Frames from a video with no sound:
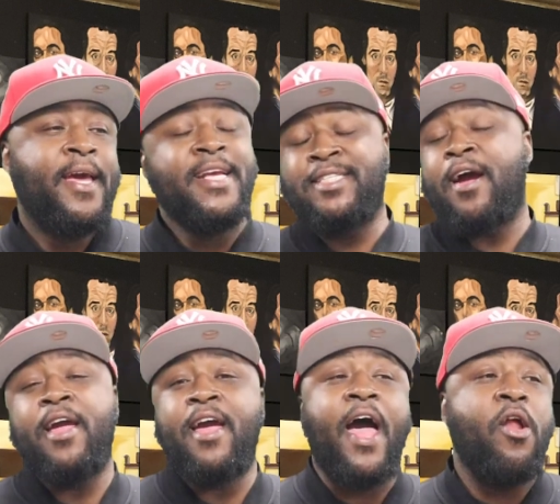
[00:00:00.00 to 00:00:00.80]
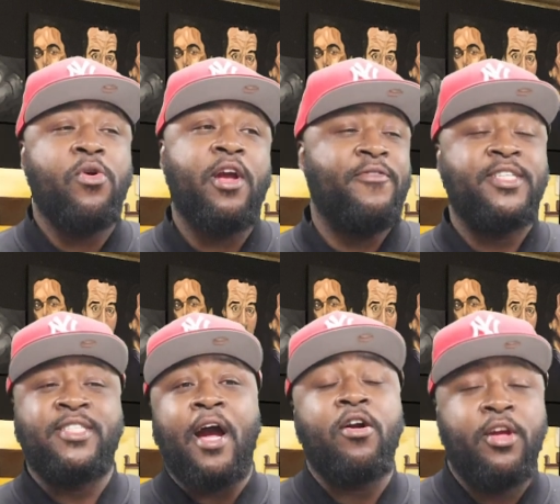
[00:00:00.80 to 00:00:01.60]
I don't care if he
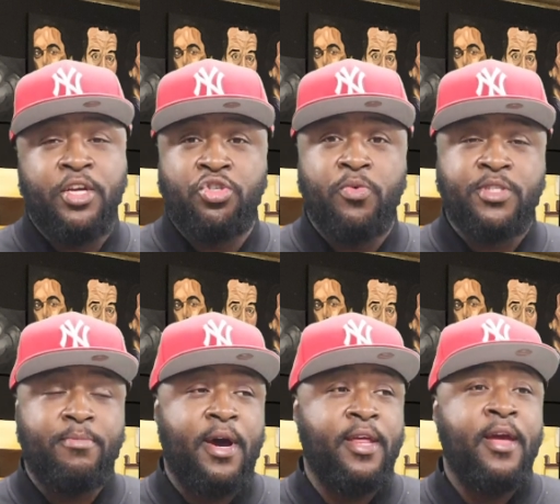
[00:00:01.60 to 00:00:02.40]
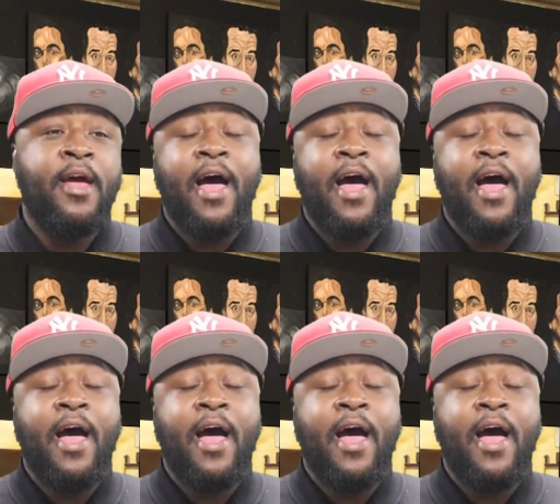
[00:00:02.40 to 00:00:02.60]
start an issue with somebody,